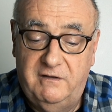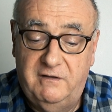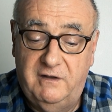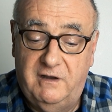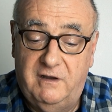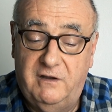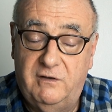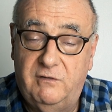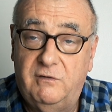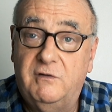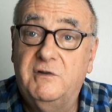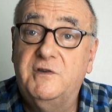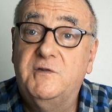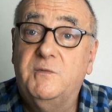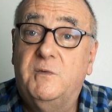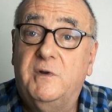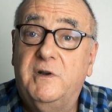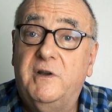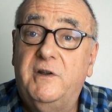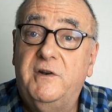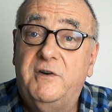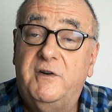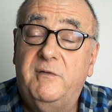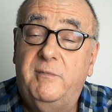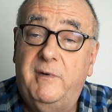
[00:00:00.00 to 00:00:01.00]
that holds
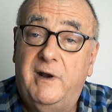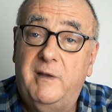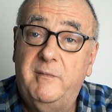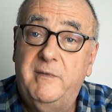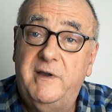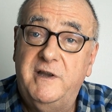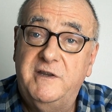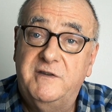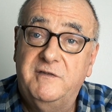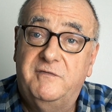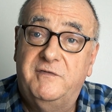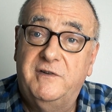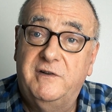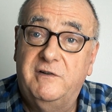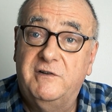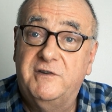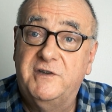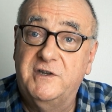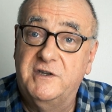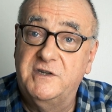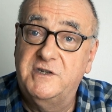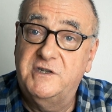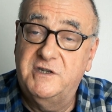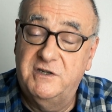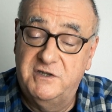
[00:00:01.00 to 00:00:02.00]
100mm filters,